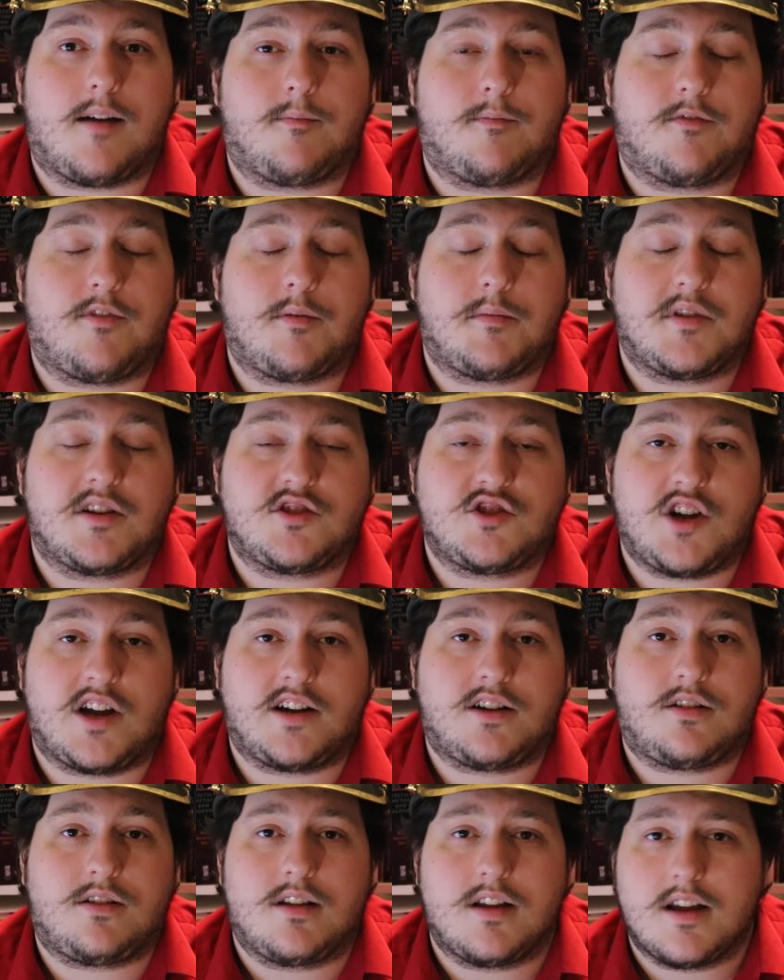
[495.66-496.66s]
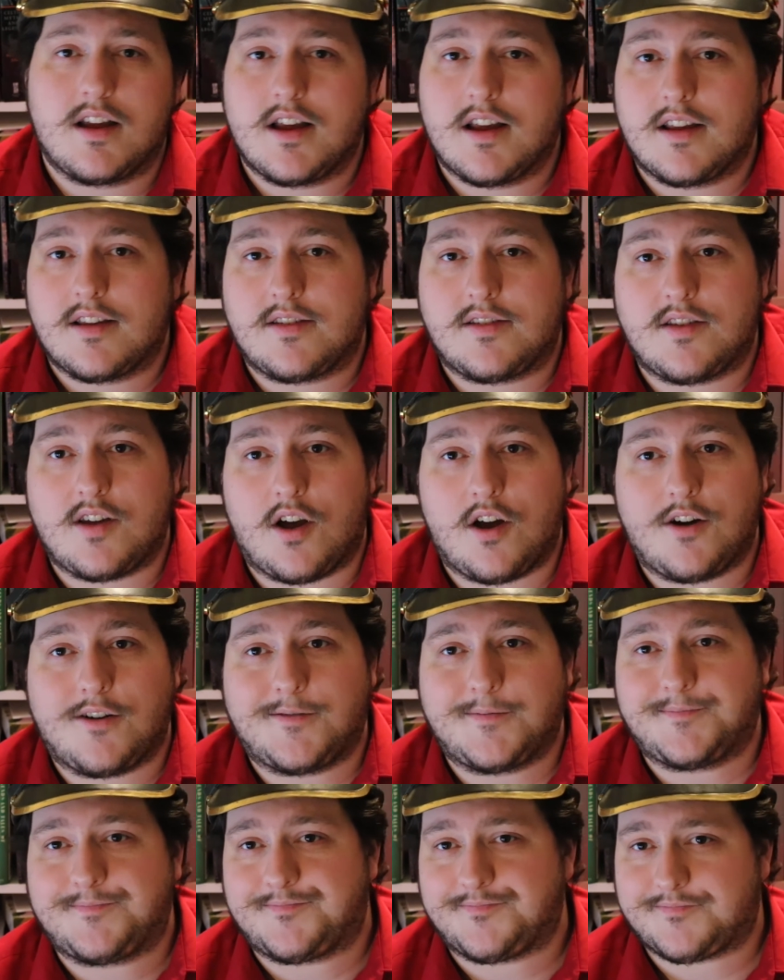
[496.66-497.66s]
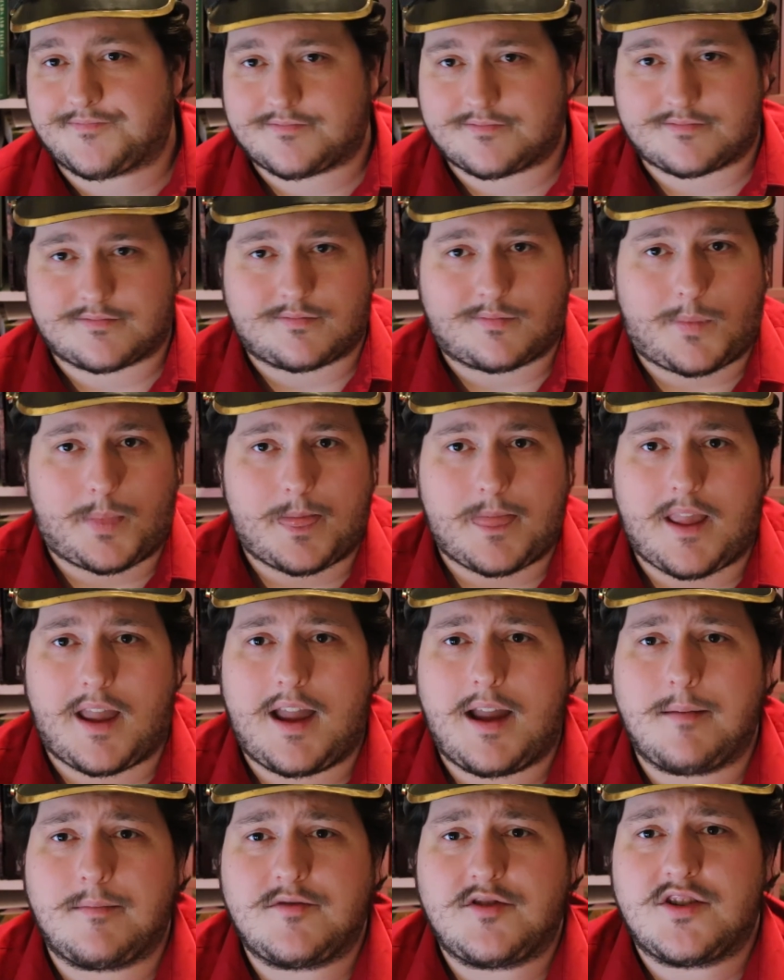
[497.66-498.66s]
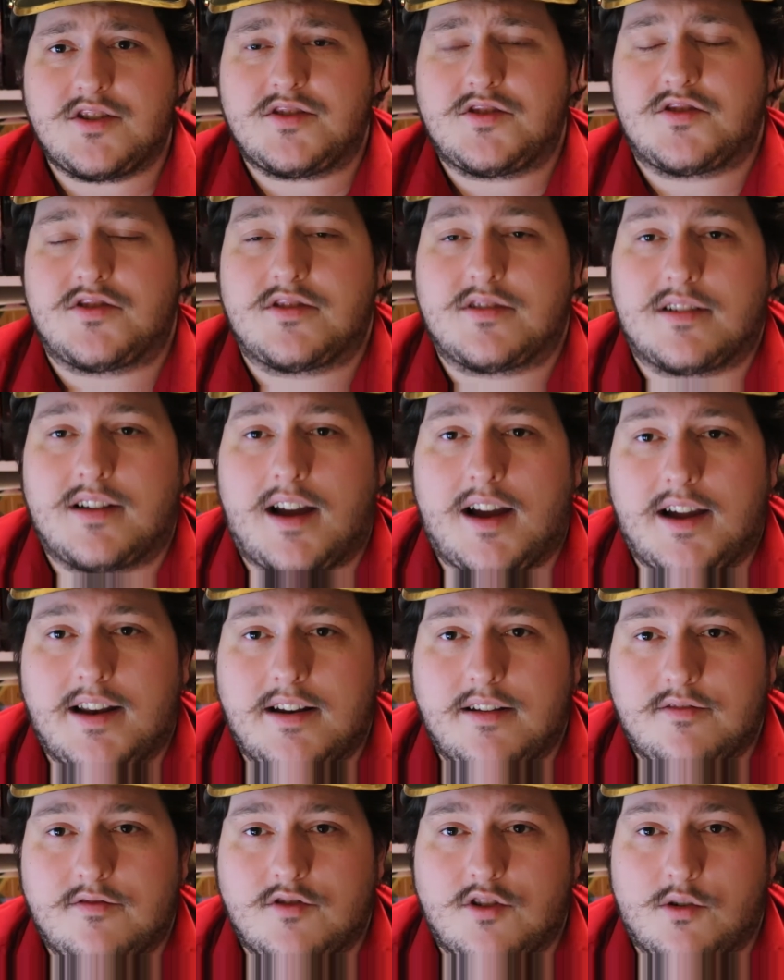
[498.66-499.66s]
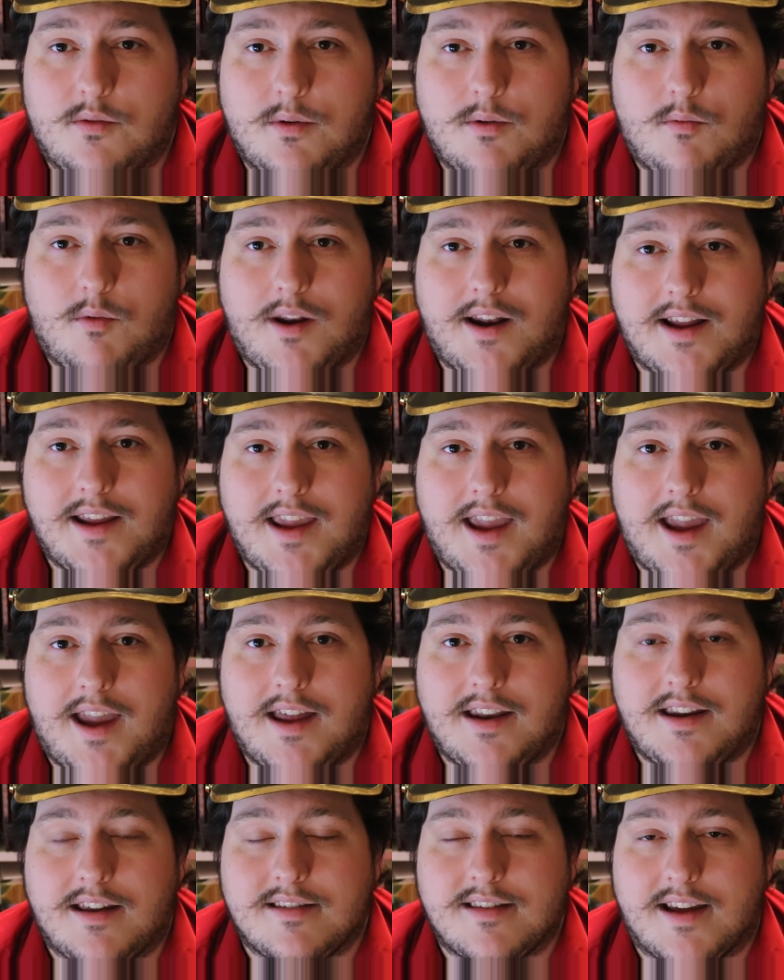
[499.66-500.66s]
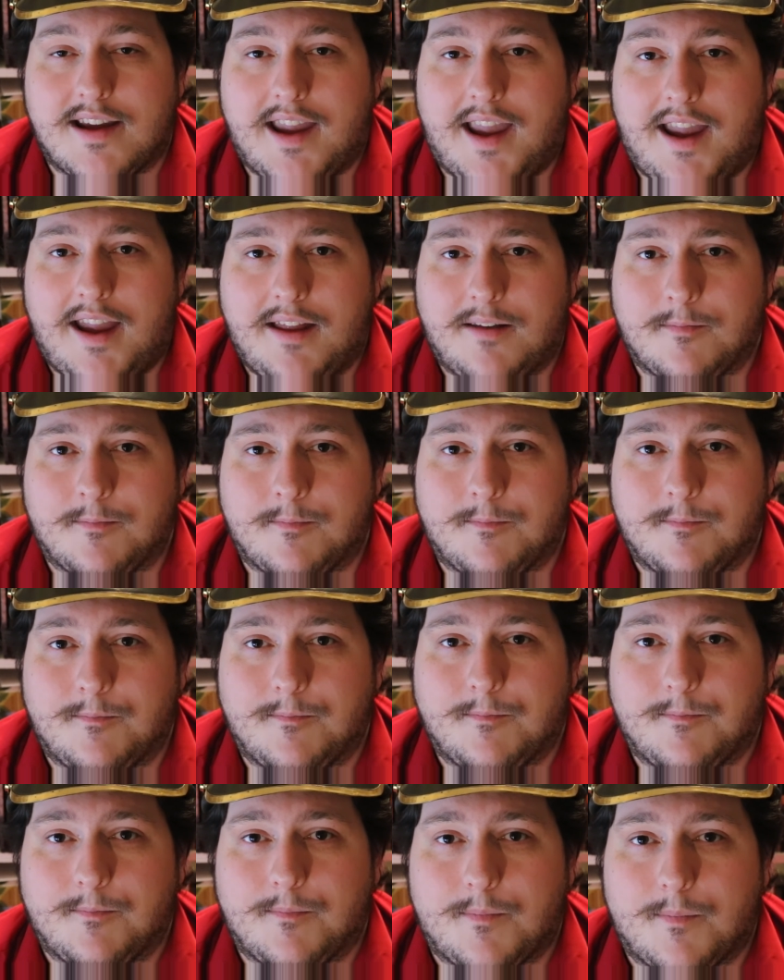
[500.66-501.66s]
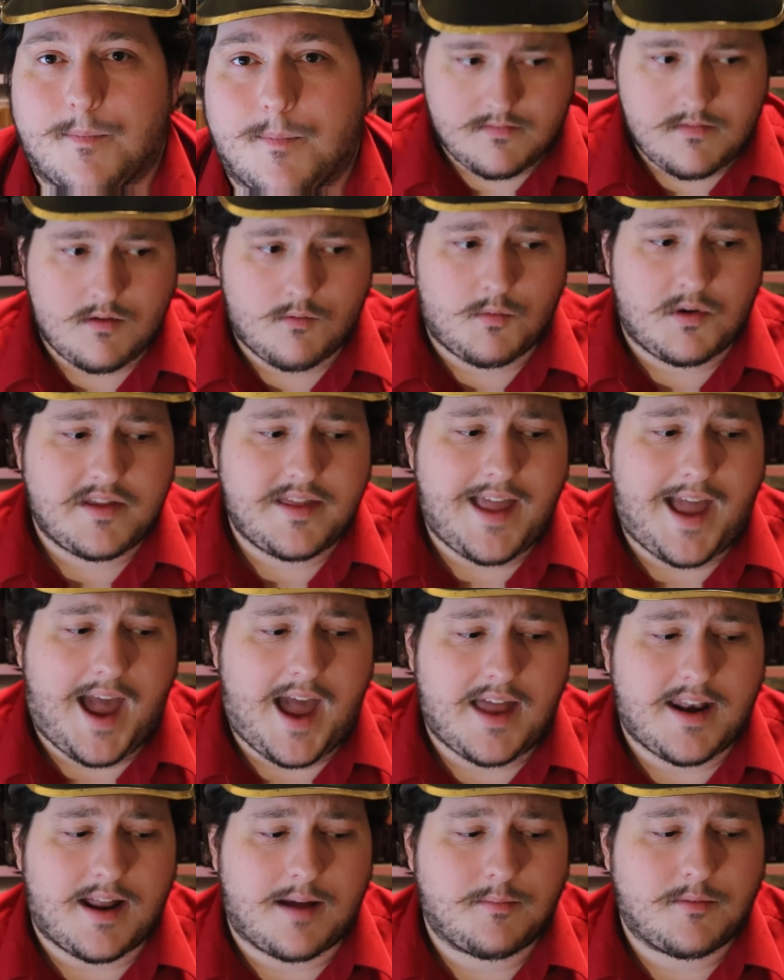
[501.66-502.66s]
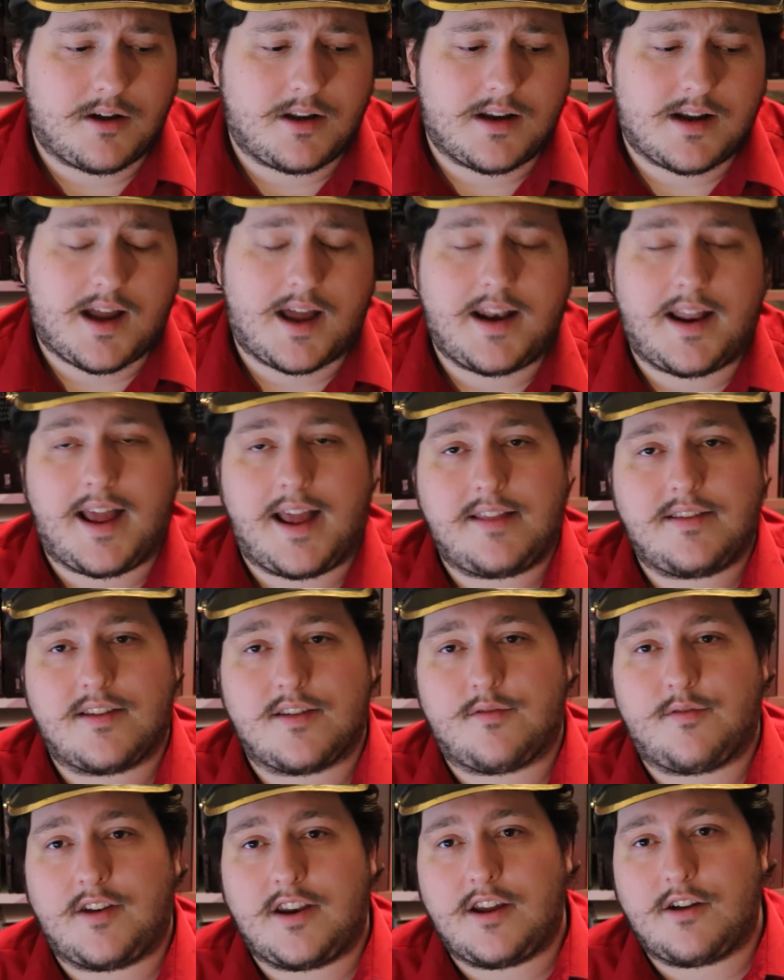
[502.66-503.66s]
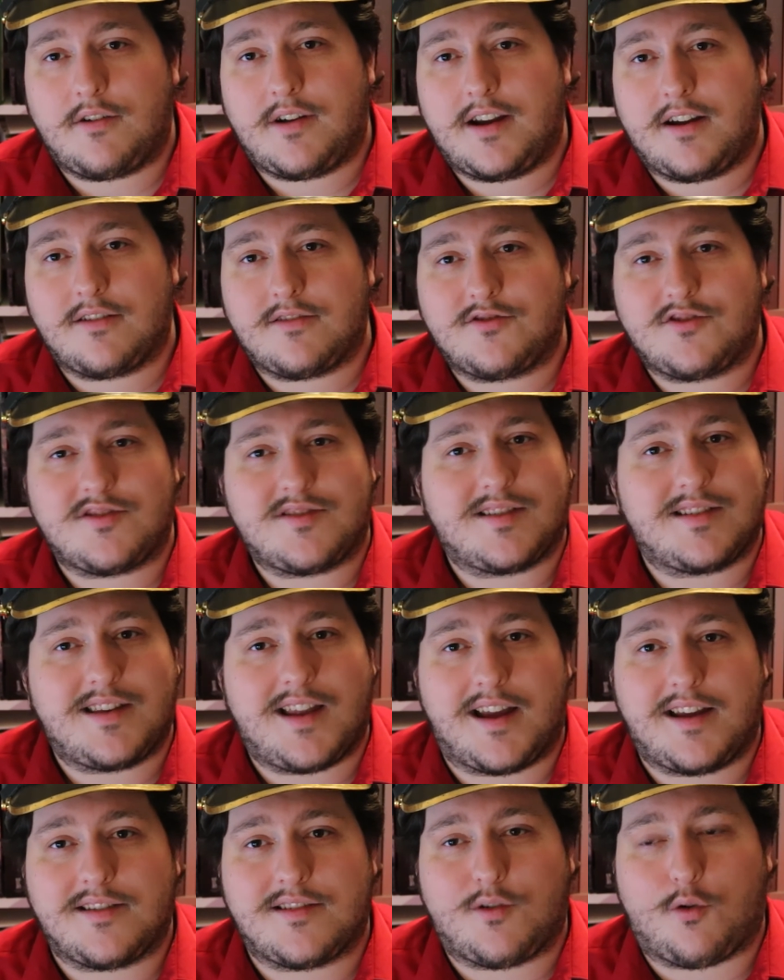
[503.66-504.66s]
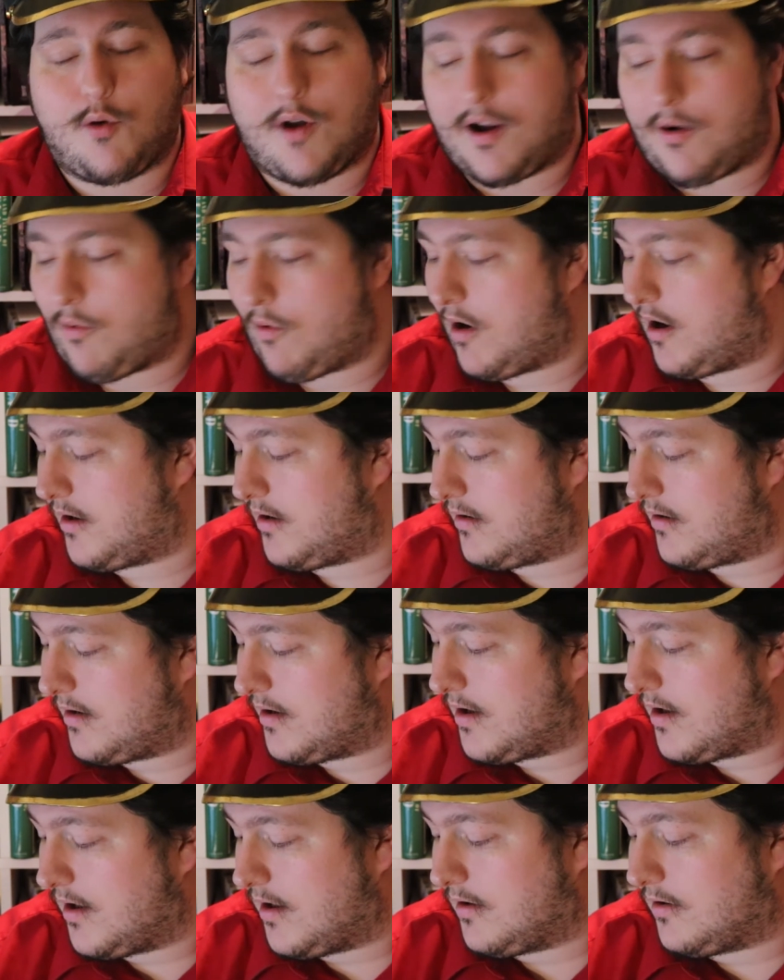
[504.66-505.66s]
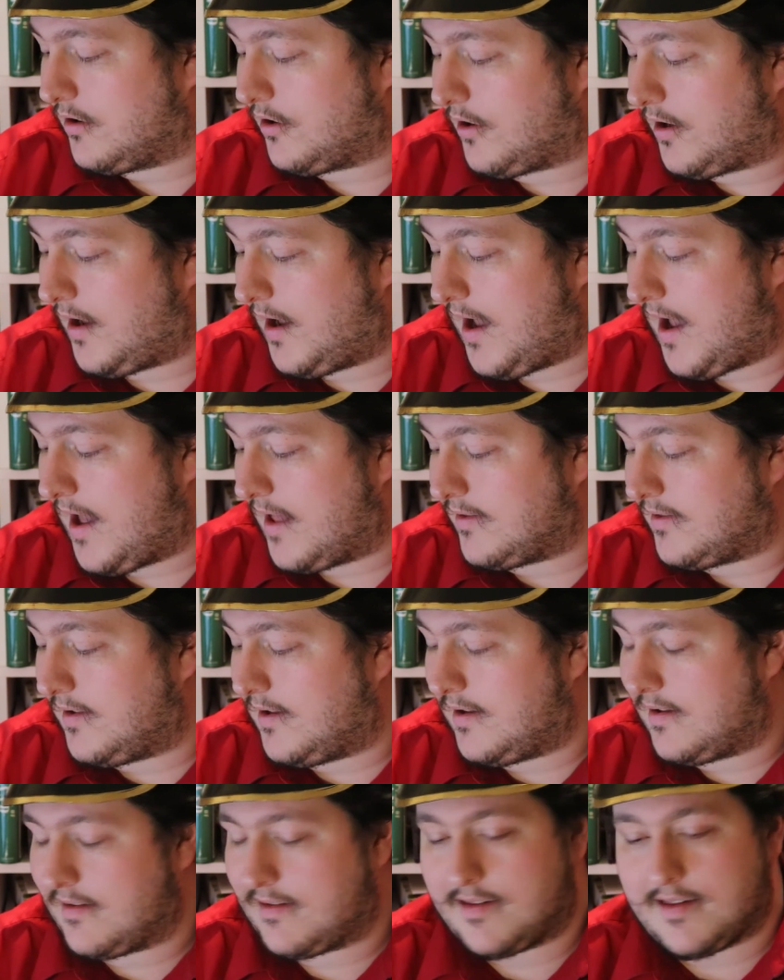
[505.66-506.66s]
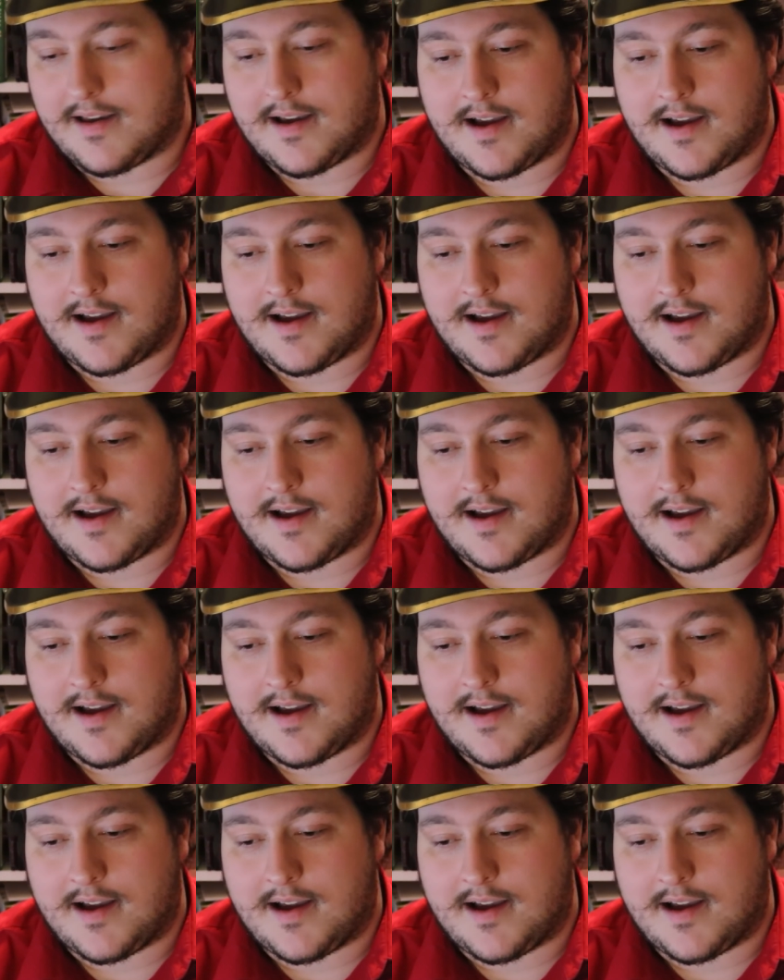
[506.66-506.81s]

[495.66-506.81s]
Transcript: from the channel, so I'm just kind of doing what I can as I can. With that, I'm going to kind of end this video here. It's just a nice quick one looking at these